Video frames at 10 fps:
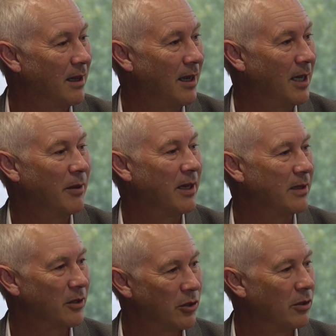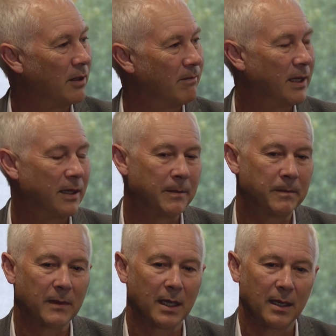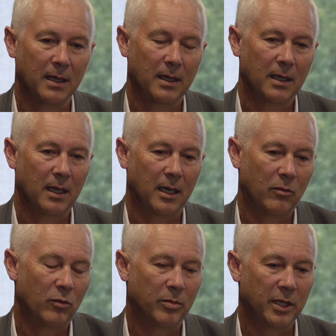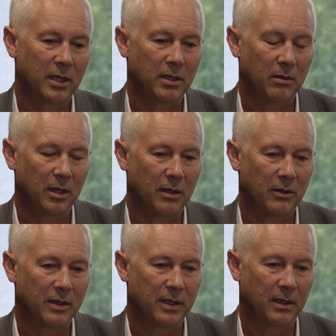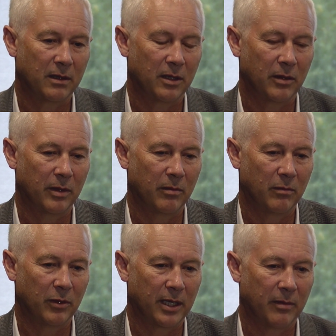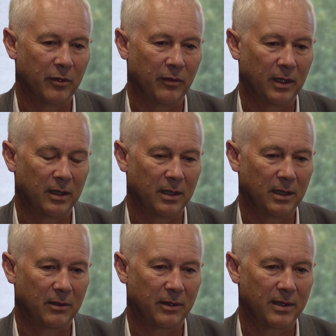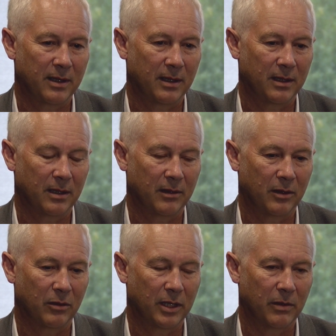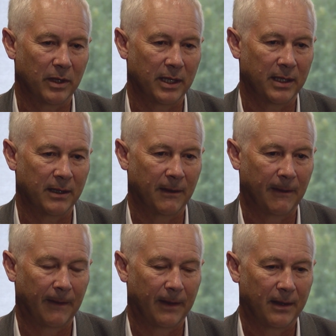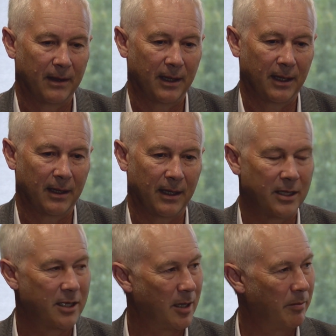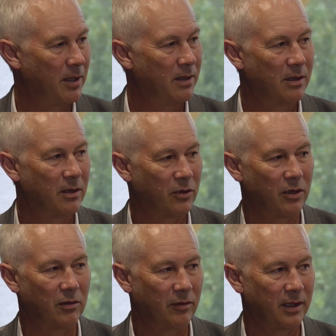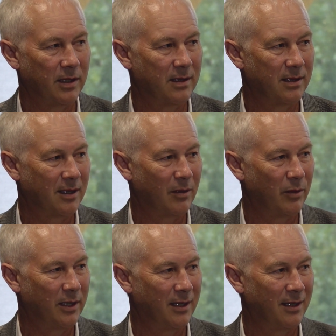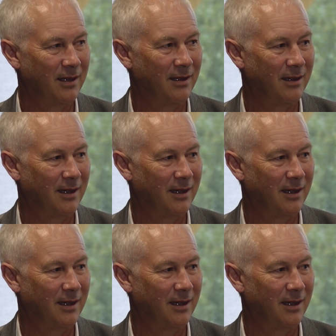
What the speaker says: anyway, as it should. And it will be interesting. We are moving into interesting territory where then large companies control things that we're